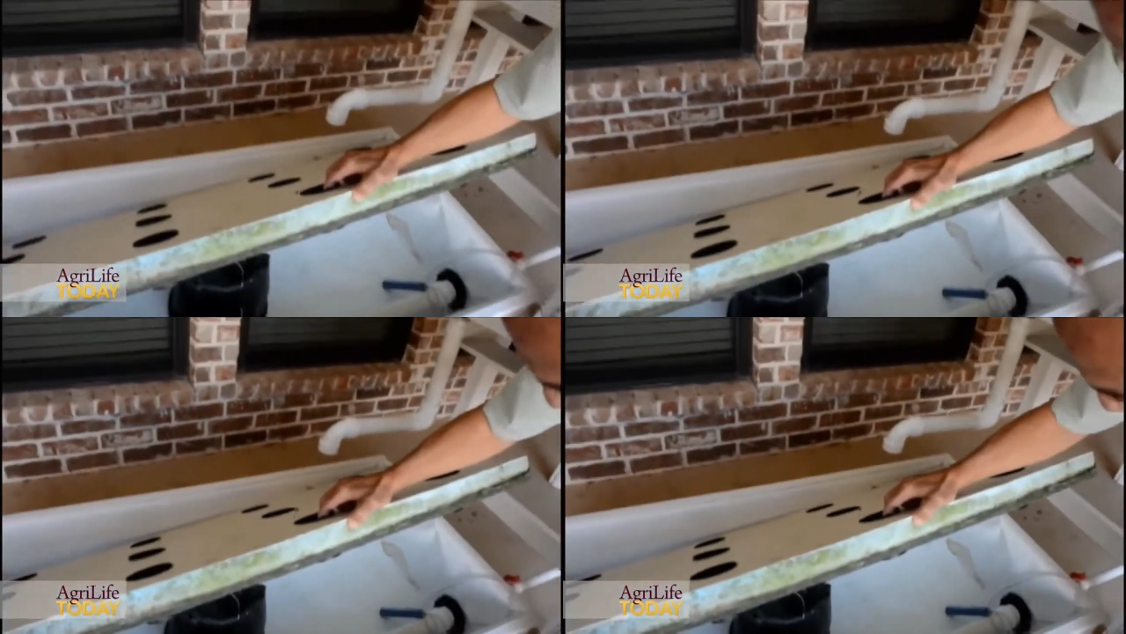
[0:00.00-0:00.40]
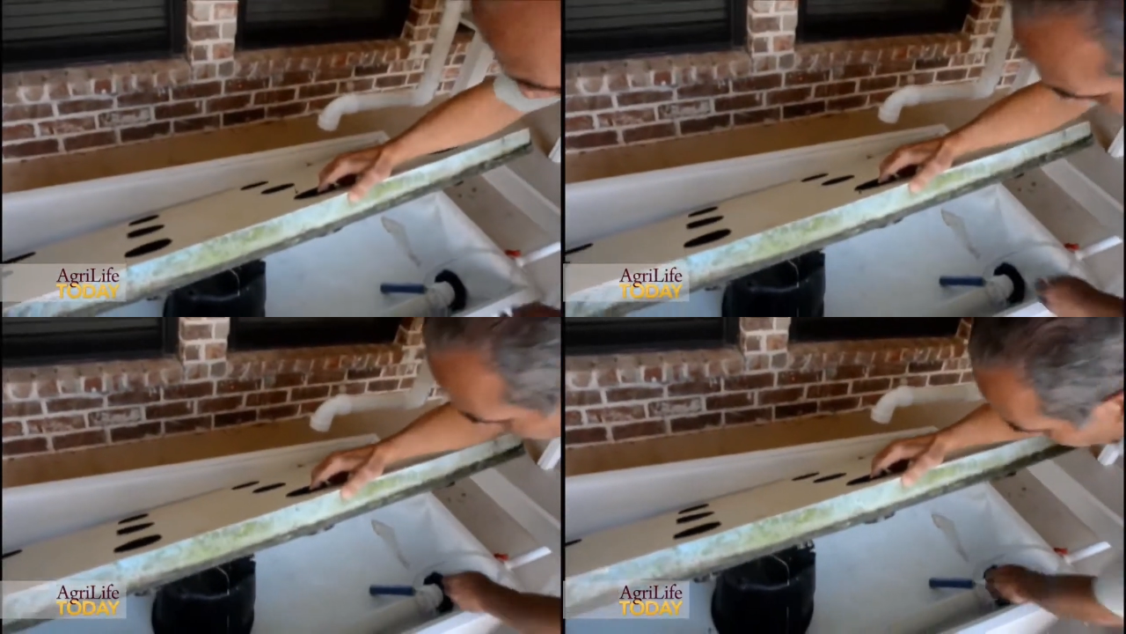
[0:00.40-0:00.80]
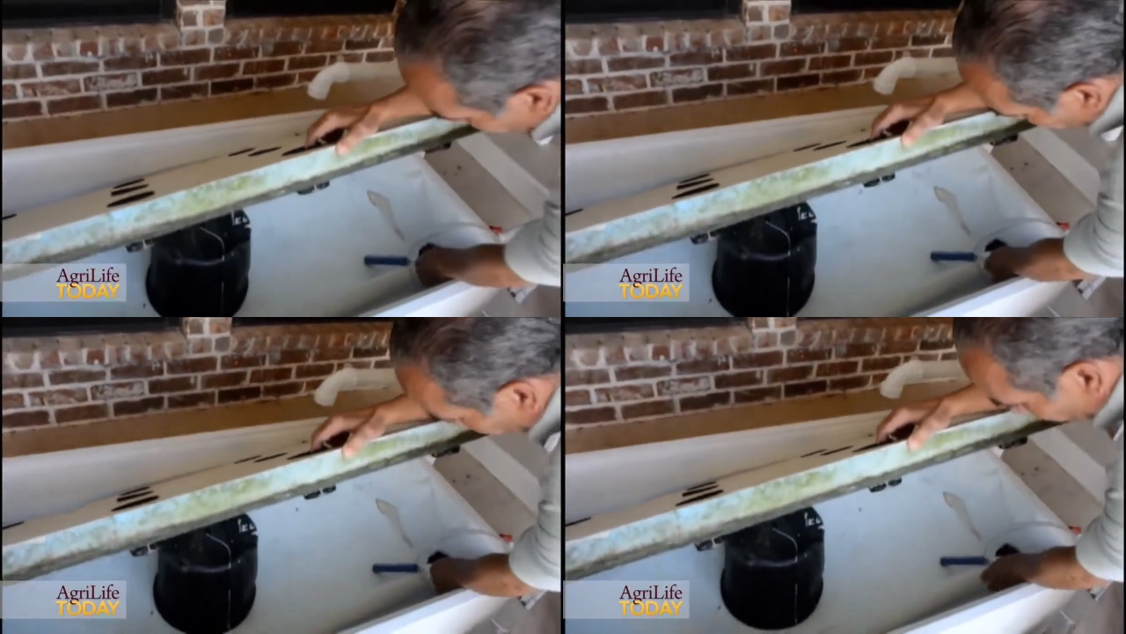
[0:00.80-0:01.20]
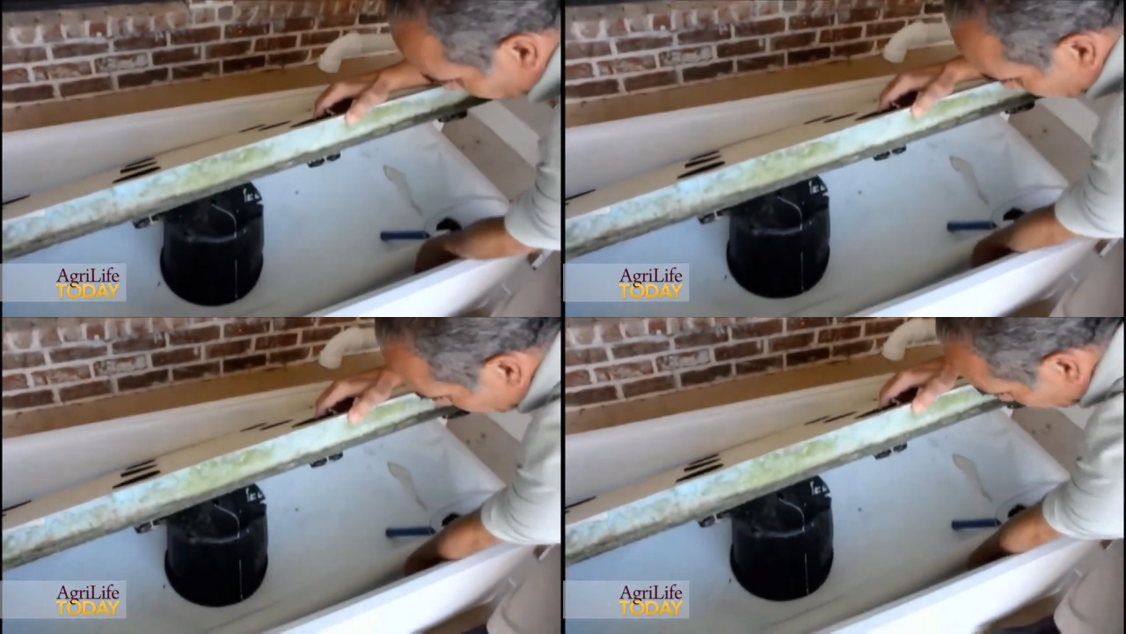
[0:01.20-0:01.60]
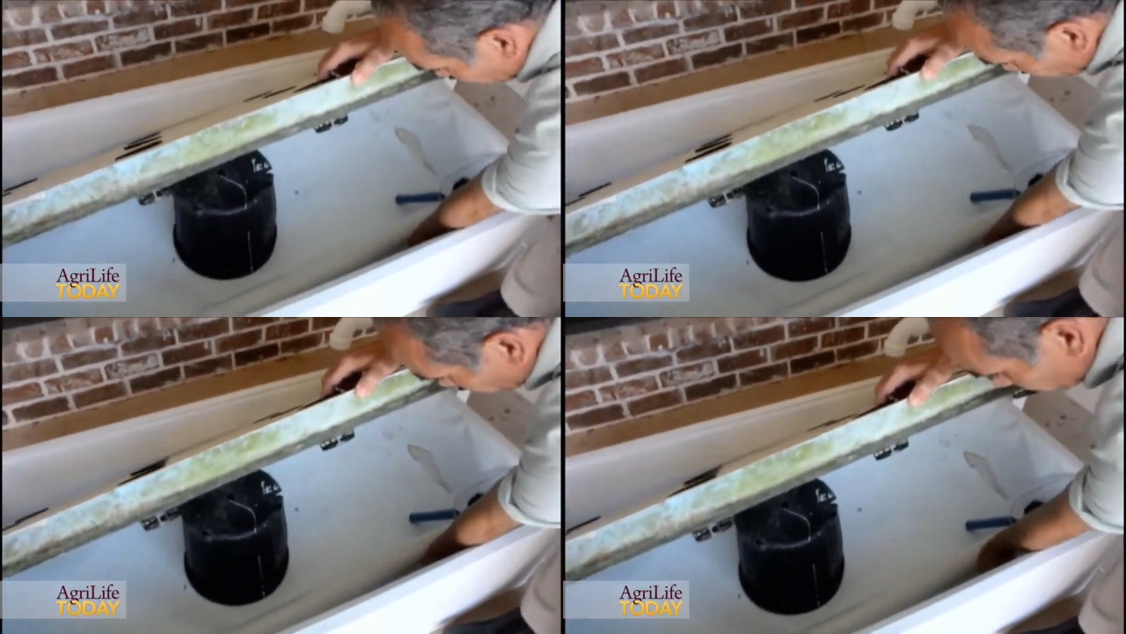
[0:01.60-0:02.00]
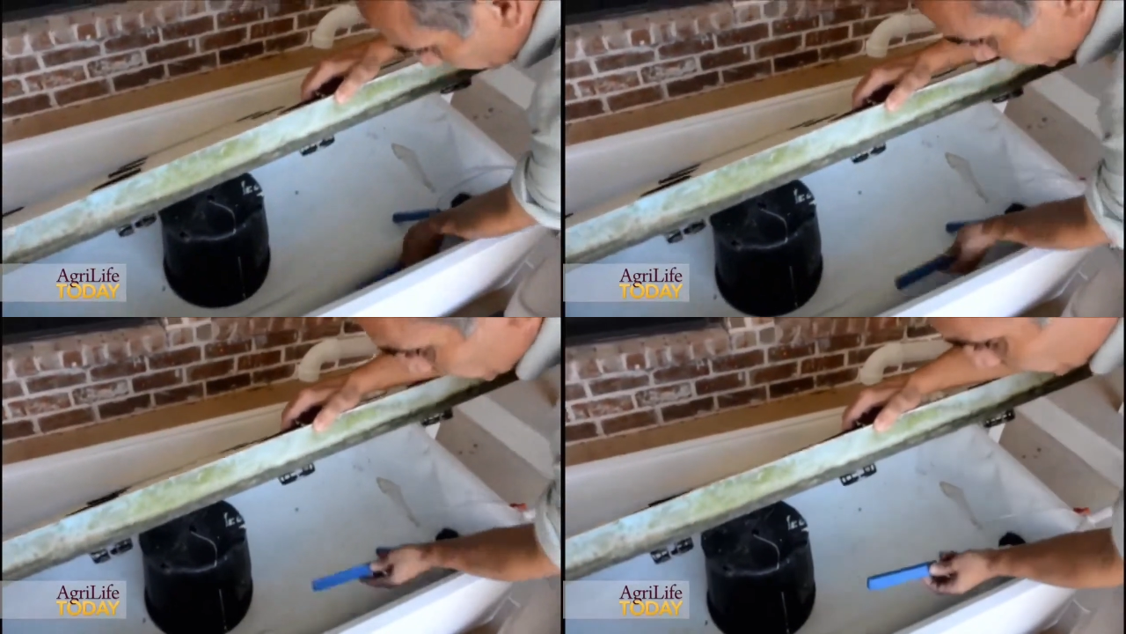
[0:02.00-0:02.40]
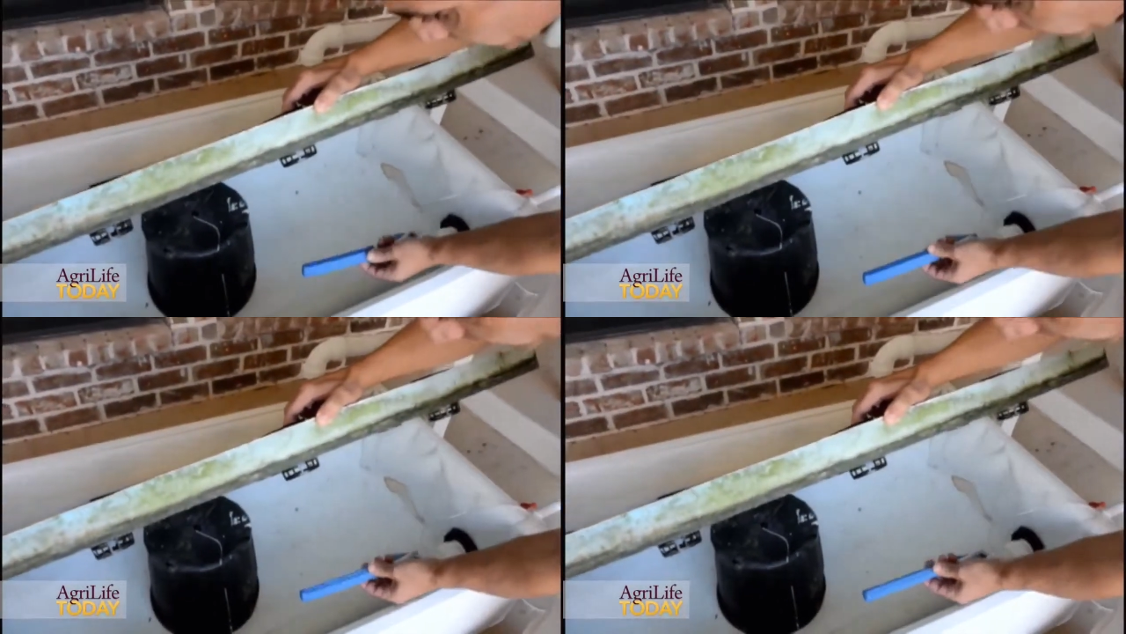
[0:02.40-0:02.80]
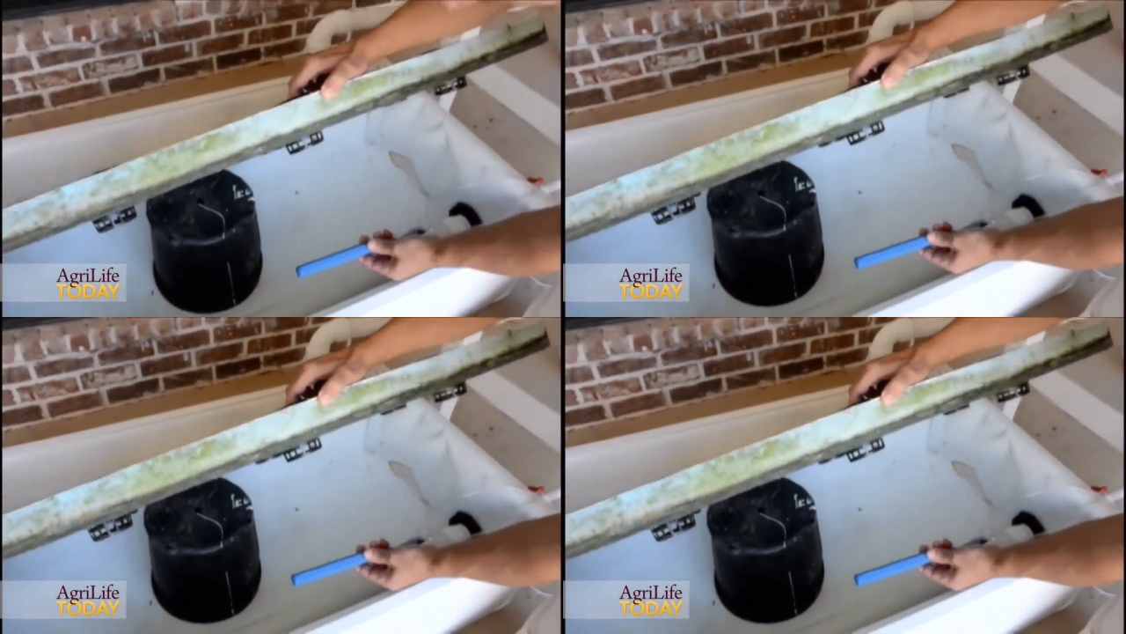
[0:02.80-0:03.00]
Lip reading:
[unreadable: no face in view]